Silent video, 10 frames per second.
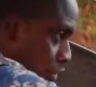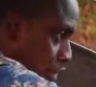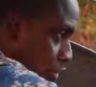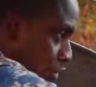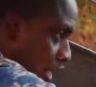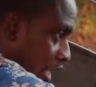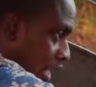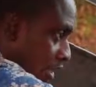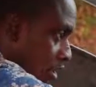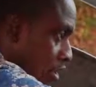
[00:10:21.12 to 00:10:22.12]
that you
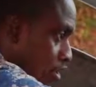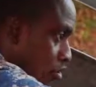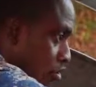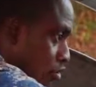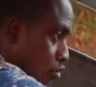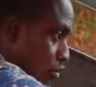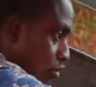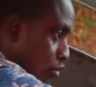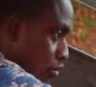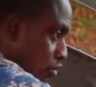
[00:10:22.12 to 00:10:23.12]
can
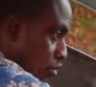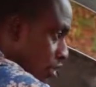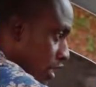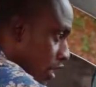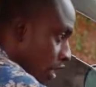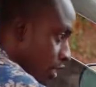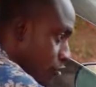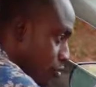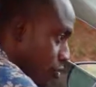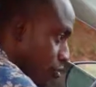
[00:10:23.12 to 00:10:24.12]
scroll
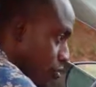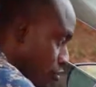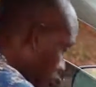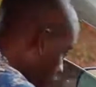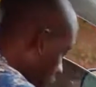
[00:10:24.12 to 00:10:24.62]
through